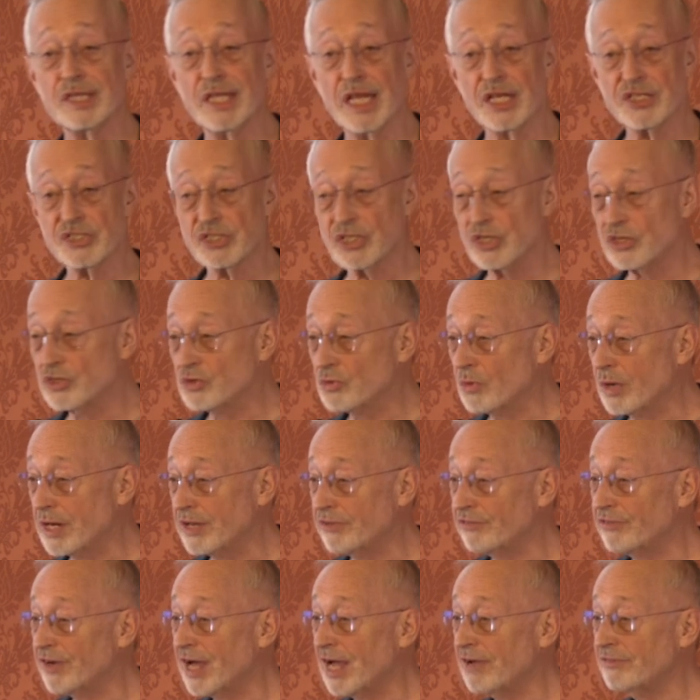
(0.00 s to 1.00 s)
less than
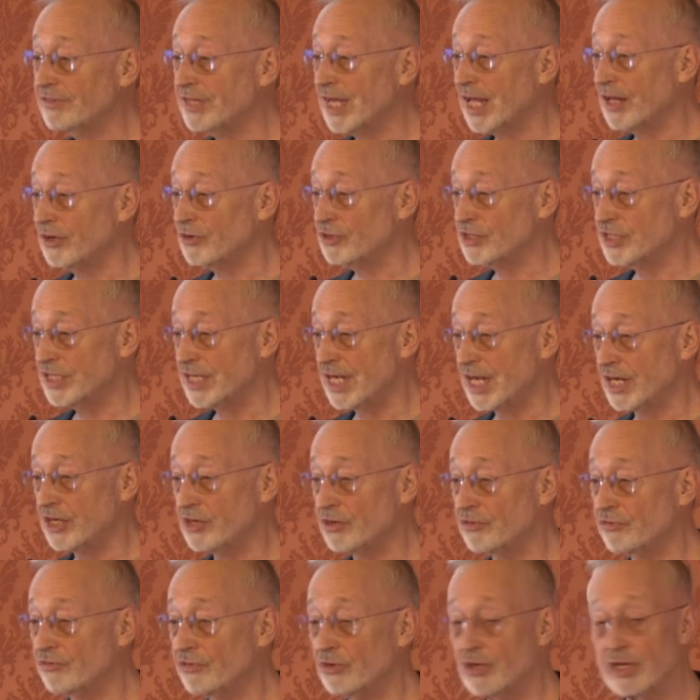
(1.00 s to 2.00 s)
$25 an
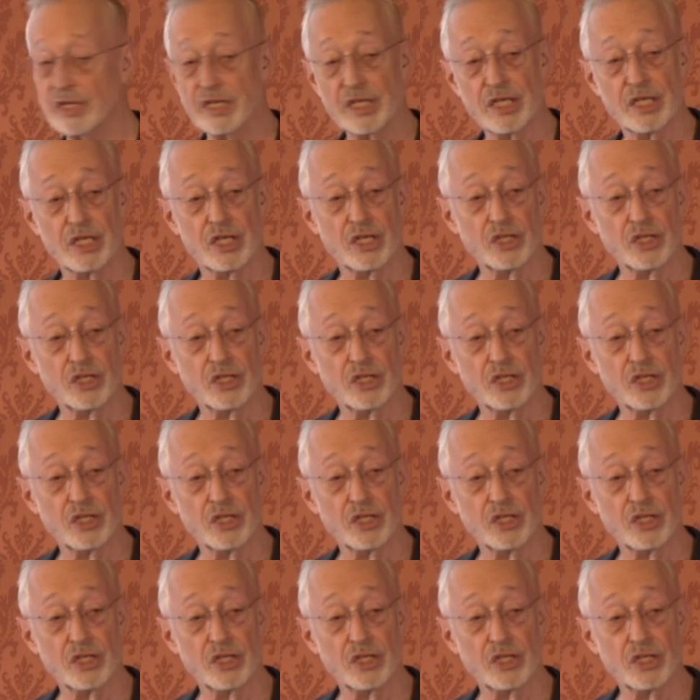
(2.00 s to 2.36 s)
acre foot,